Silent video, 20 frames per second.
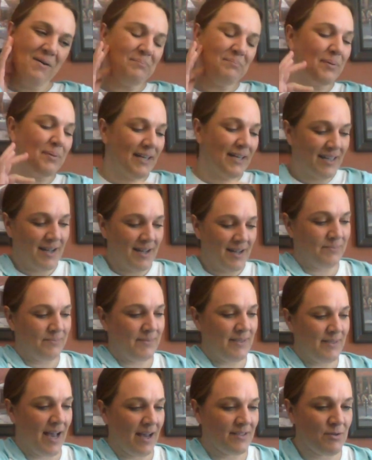But
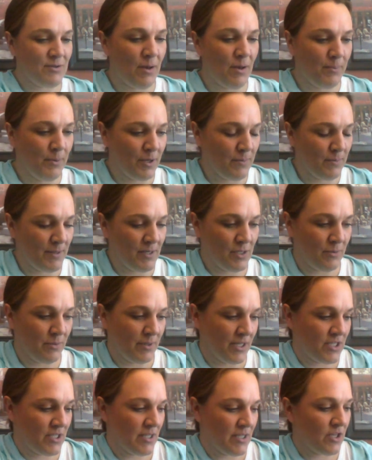yeah, so I'll put them into
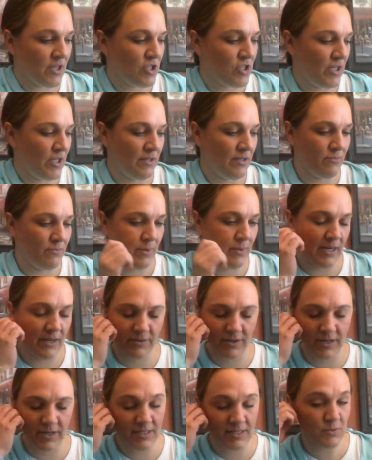an Excel sheet and
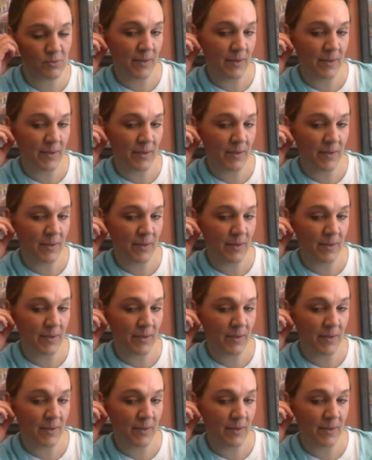whatever else